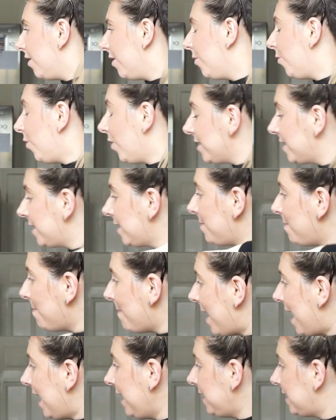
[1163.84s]
What's the
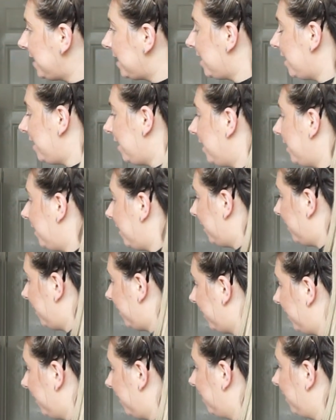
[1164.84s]

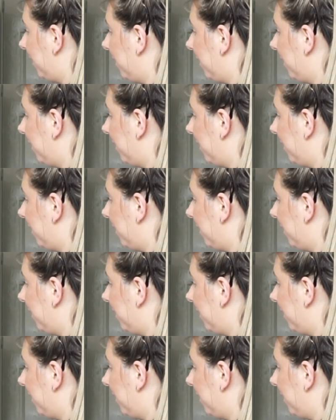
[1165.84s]
matter?